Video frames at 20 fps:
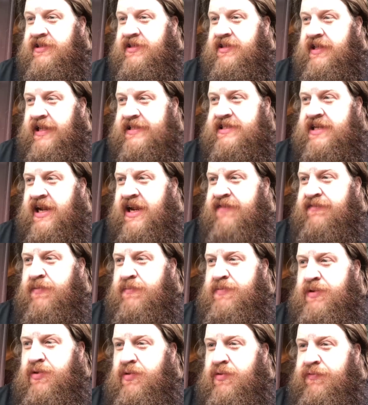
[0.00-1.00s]
That's kind of a
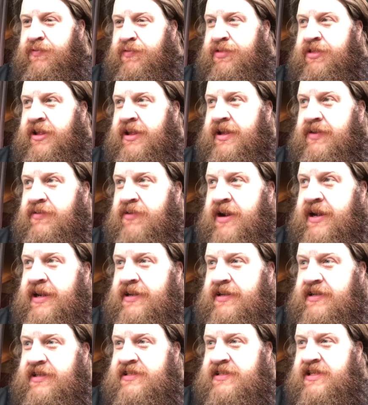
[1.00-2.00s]
beautiful thing,
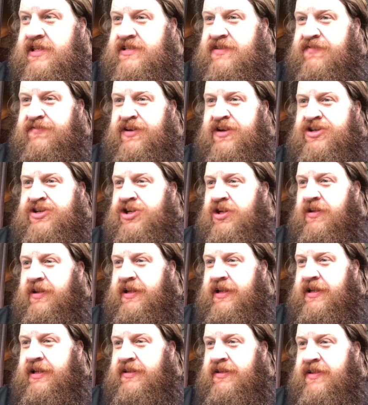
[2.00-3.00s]
right? Because
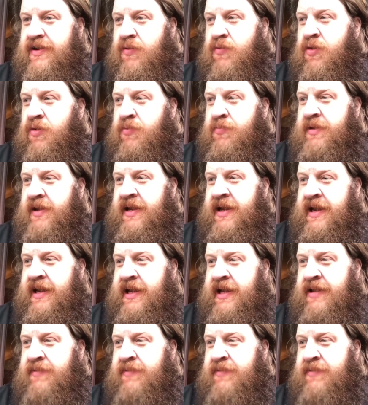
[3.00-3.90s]
eventually there won't be